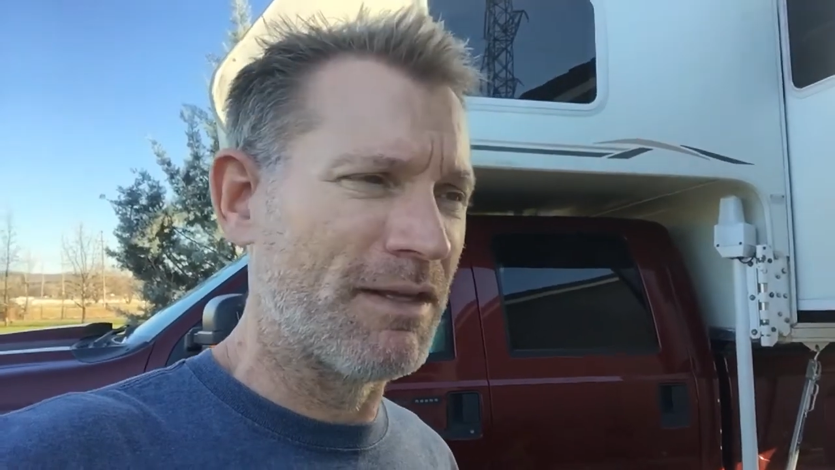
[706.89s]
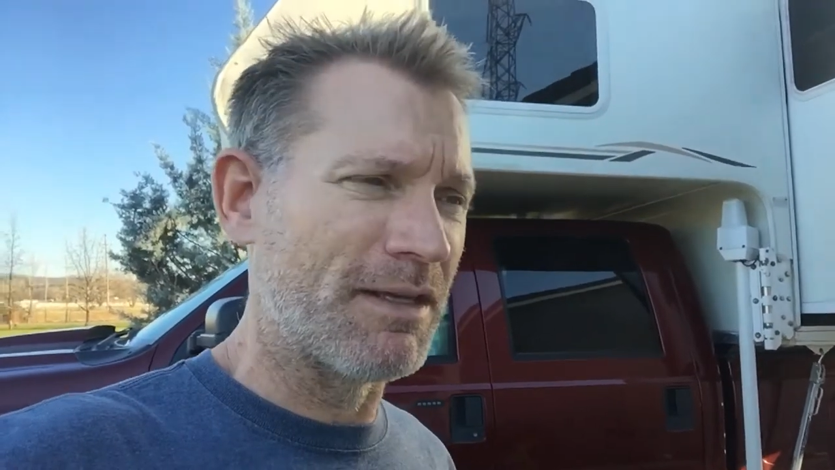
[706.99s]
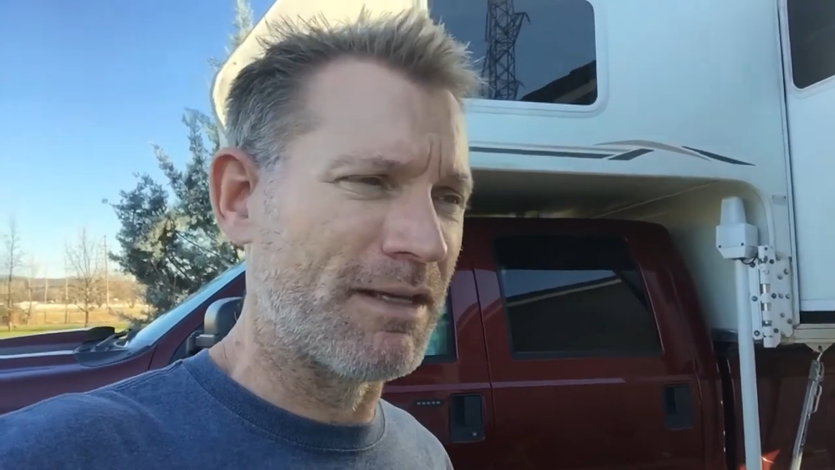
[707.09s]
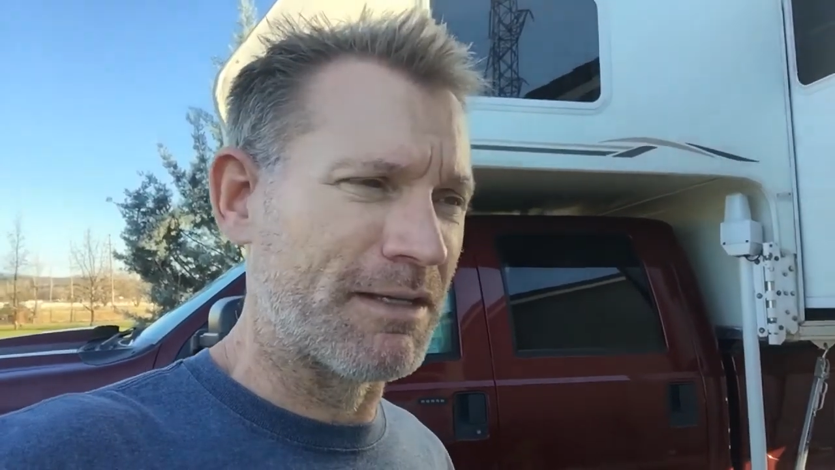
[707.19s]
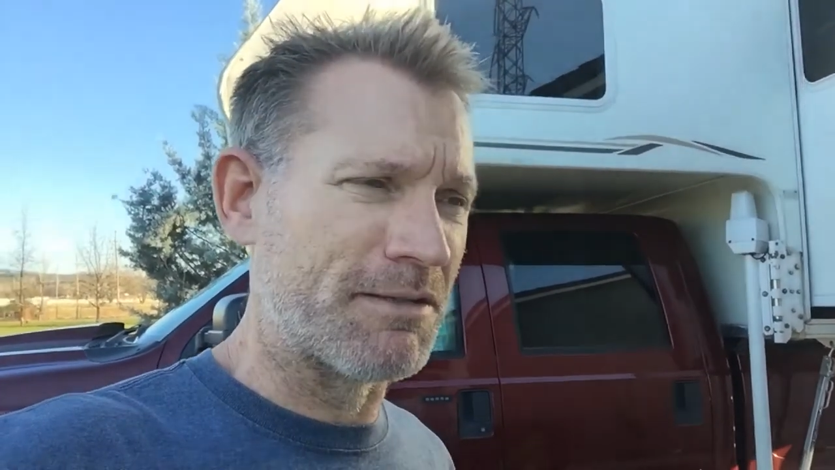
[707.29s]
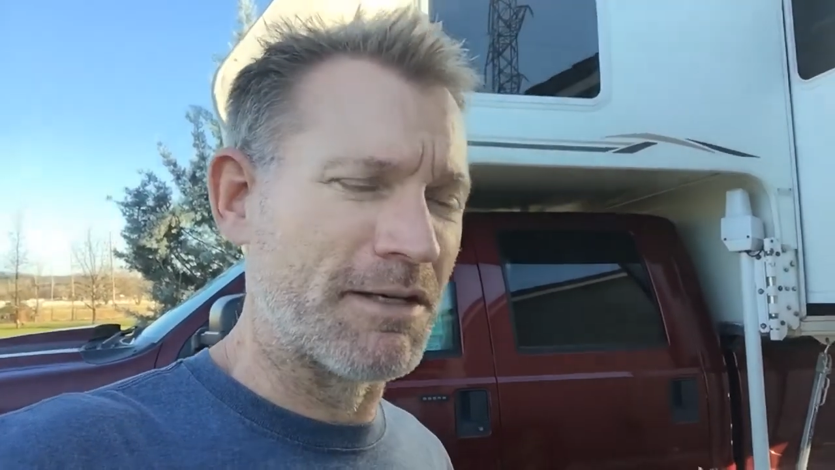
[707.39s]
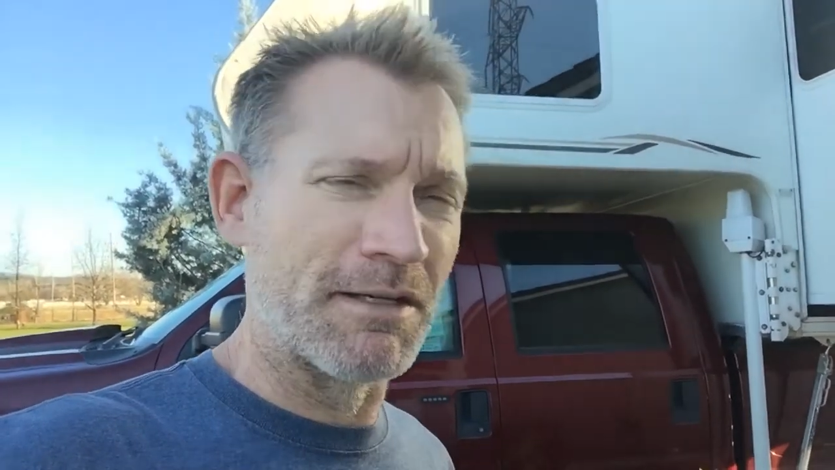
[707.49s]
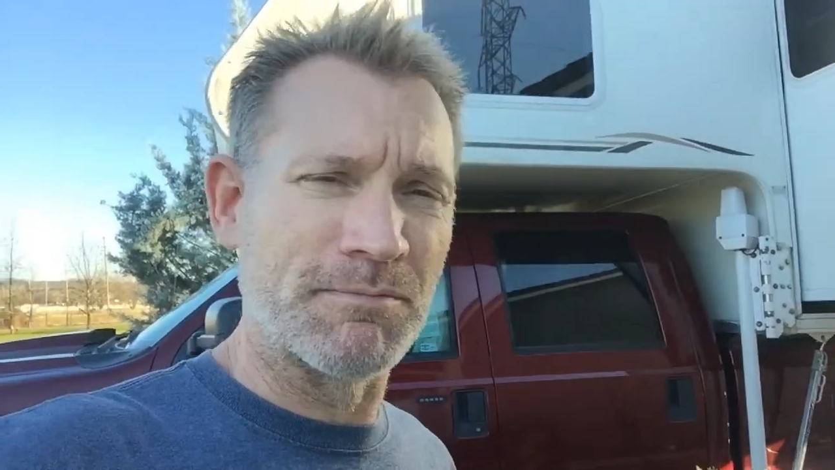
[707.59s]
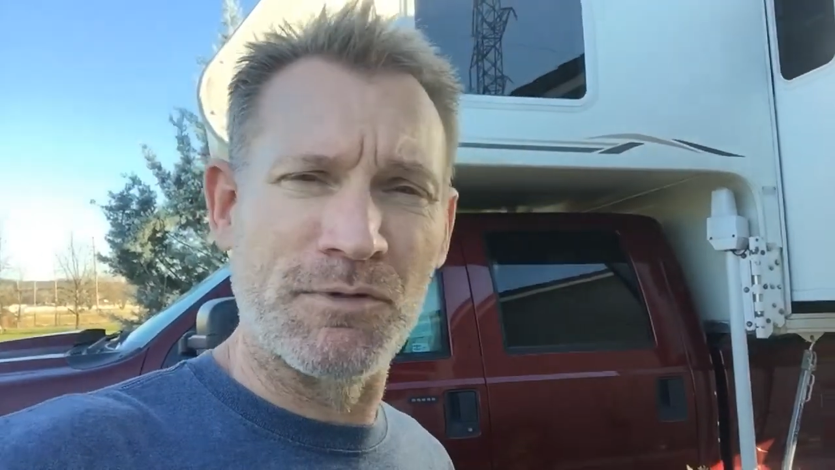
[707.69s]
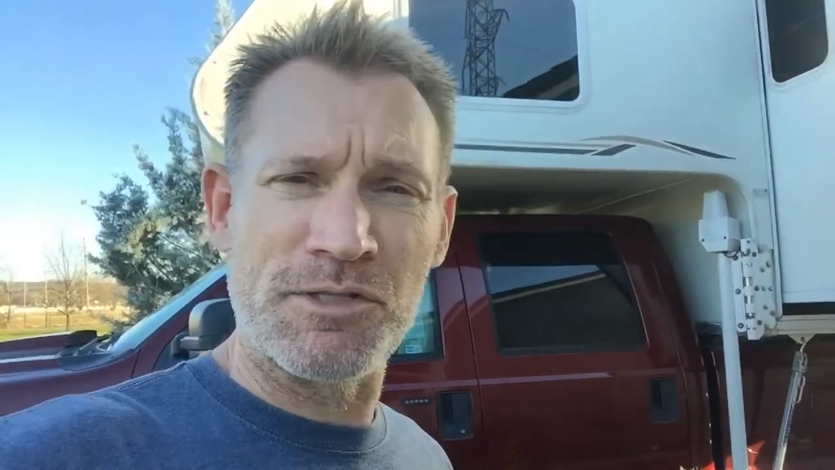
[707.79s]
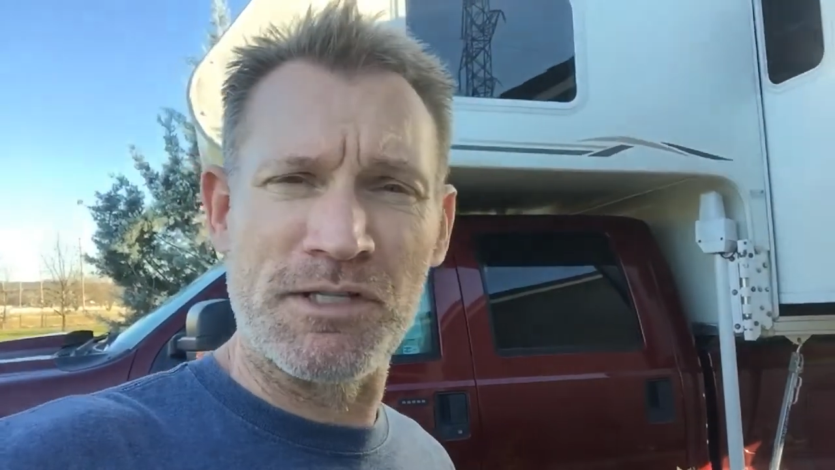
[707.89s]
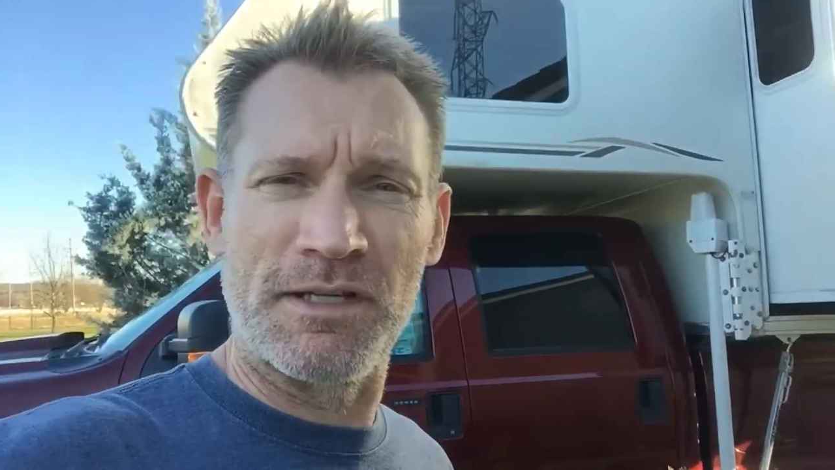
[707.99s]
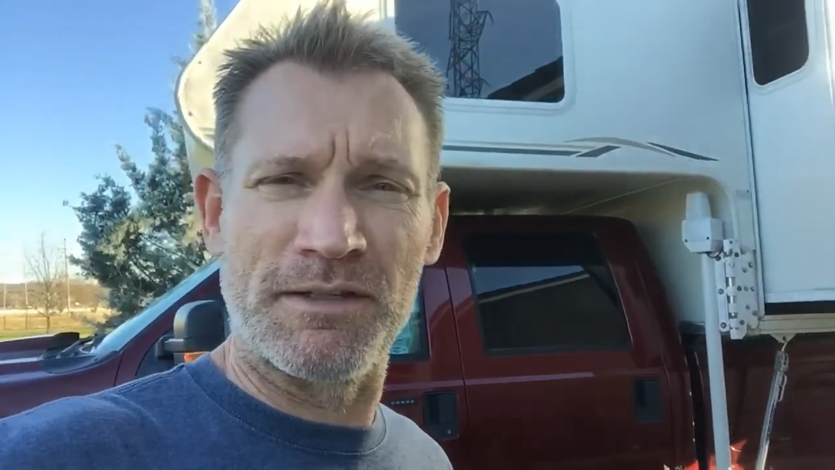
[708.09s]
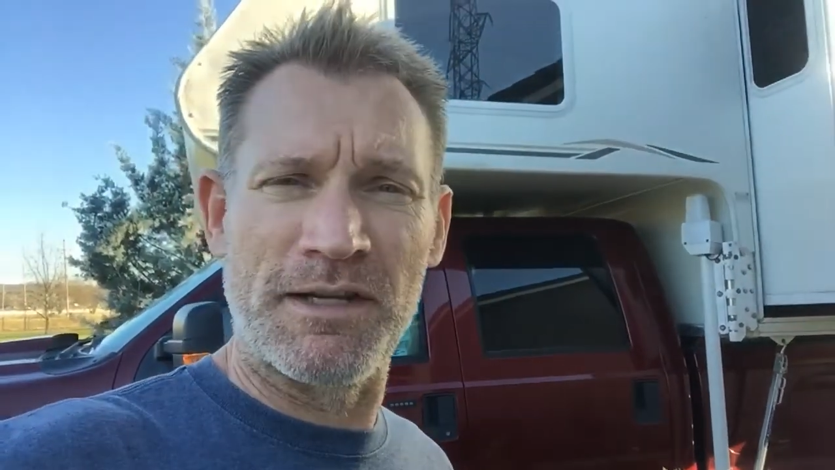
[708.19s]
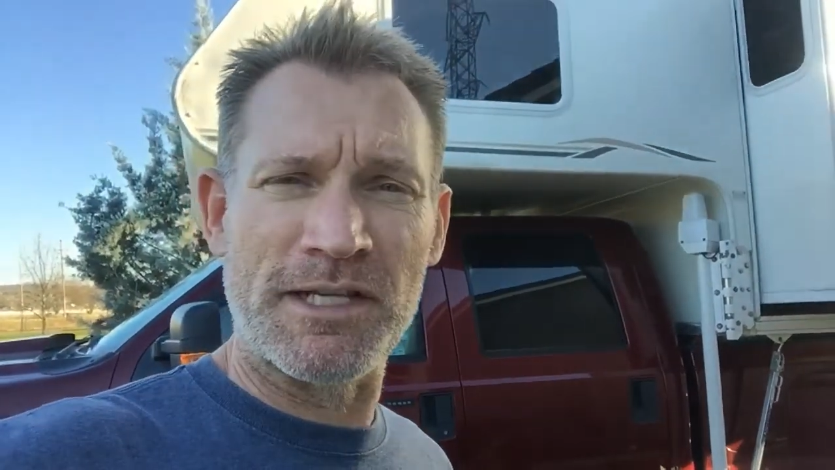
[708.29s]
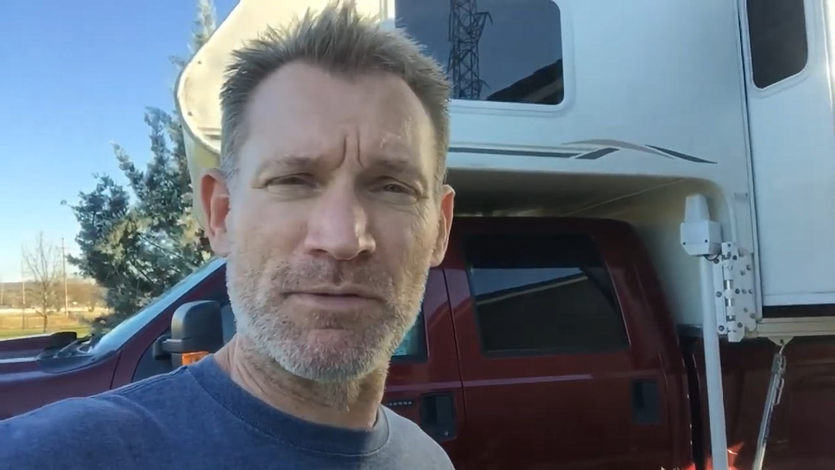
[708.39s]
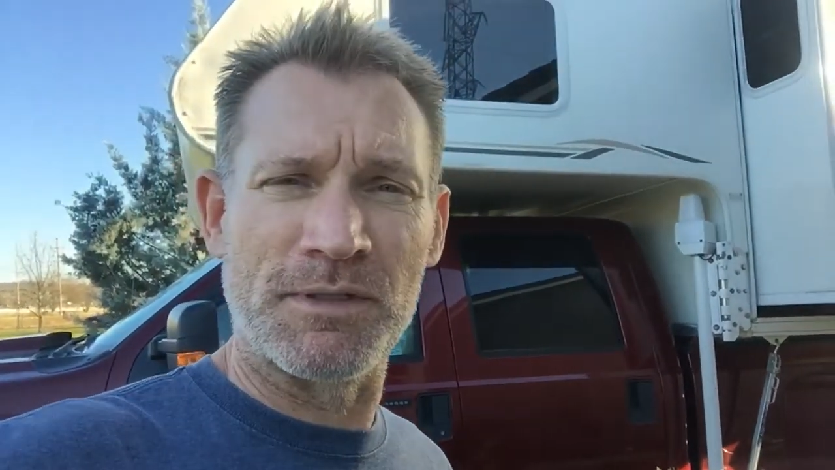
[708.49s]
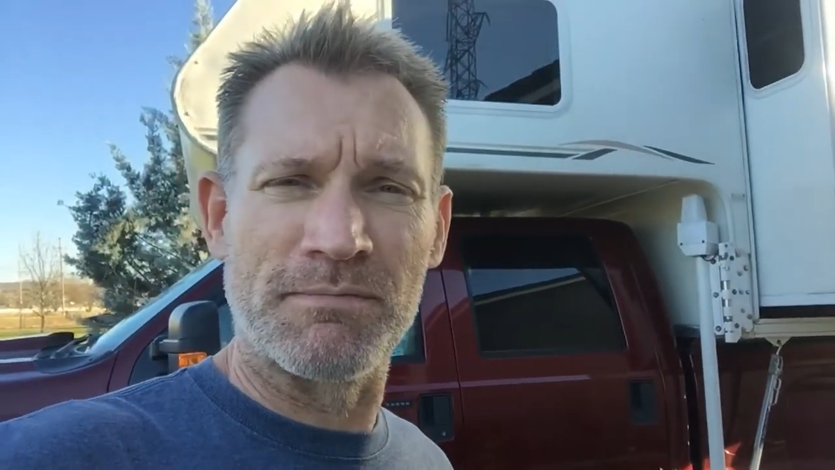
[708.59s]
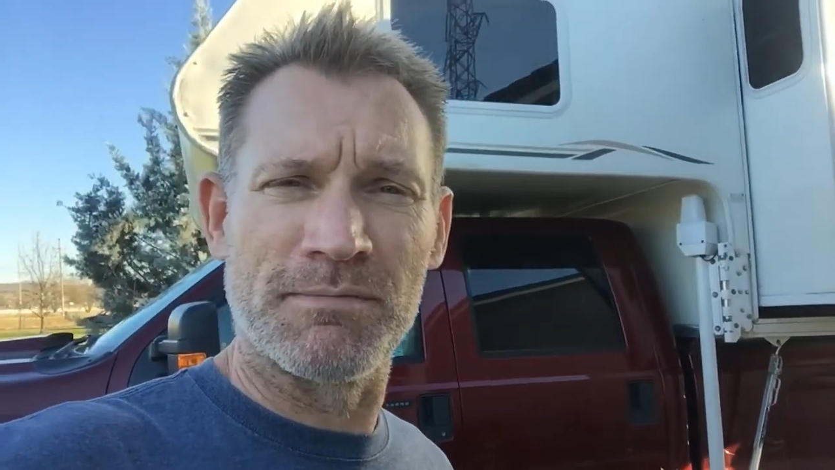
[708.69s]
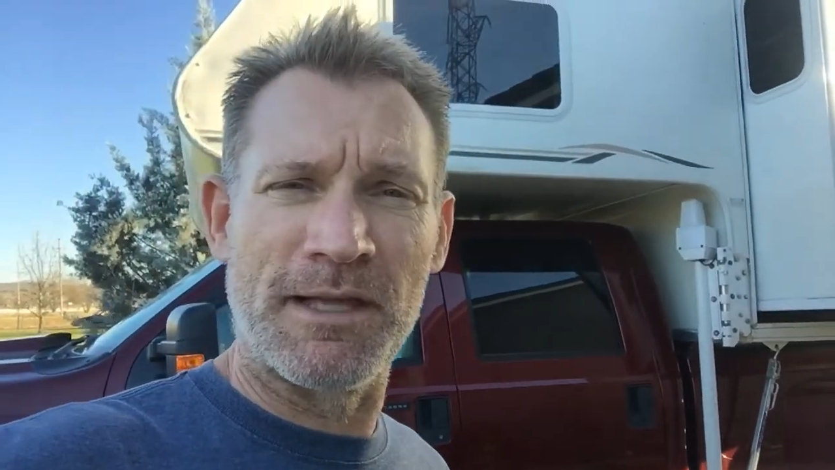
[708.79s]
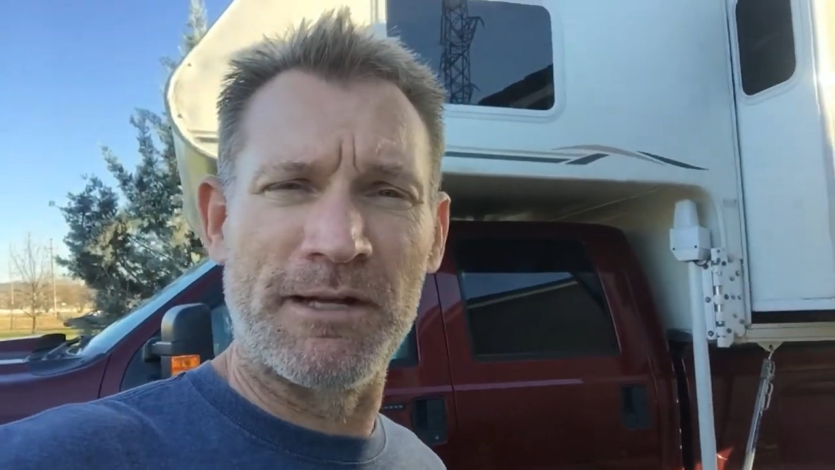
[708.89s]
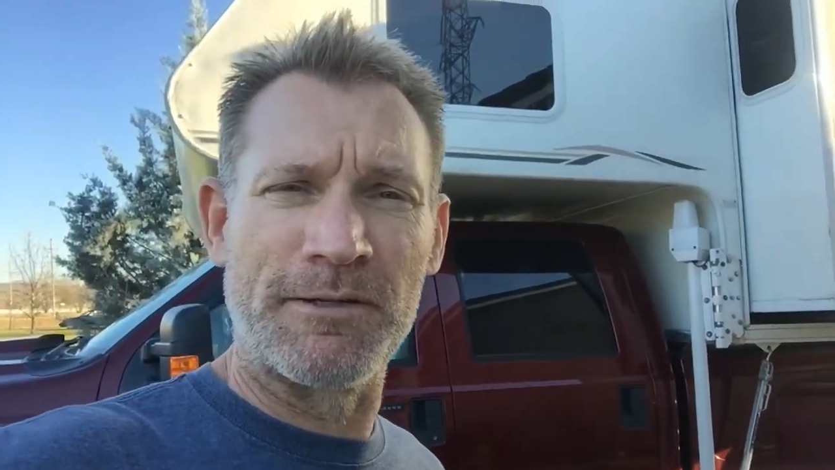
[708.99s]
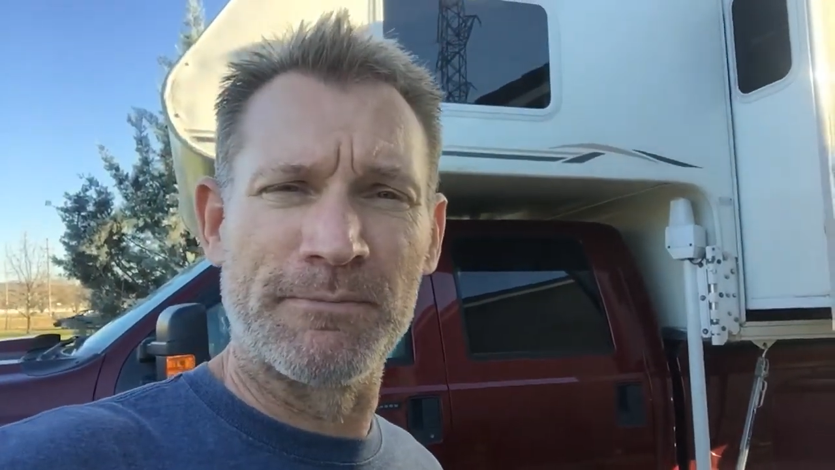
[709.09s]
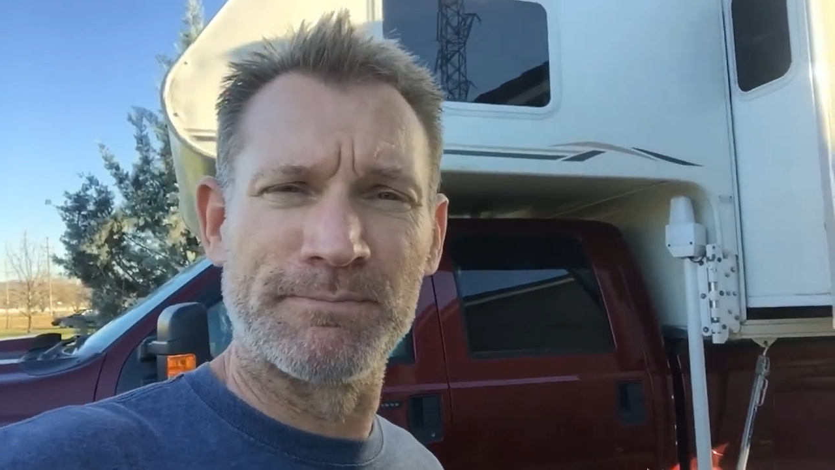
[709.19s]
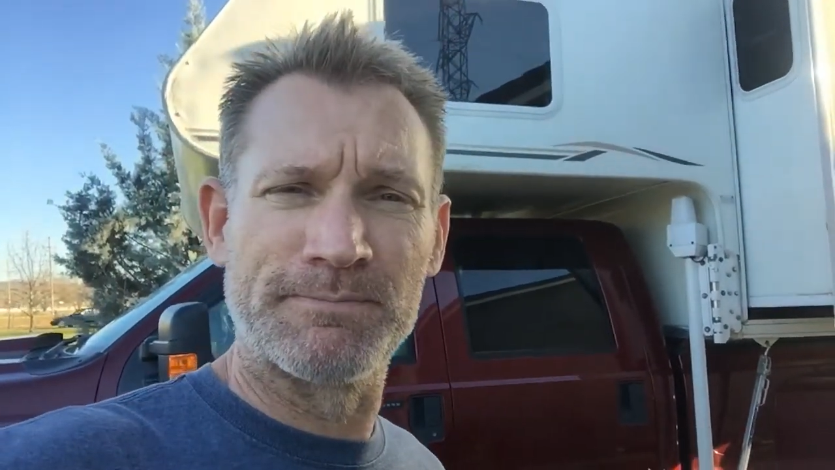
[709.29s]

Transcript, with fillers: And uh, we'll see you on the next one. Later.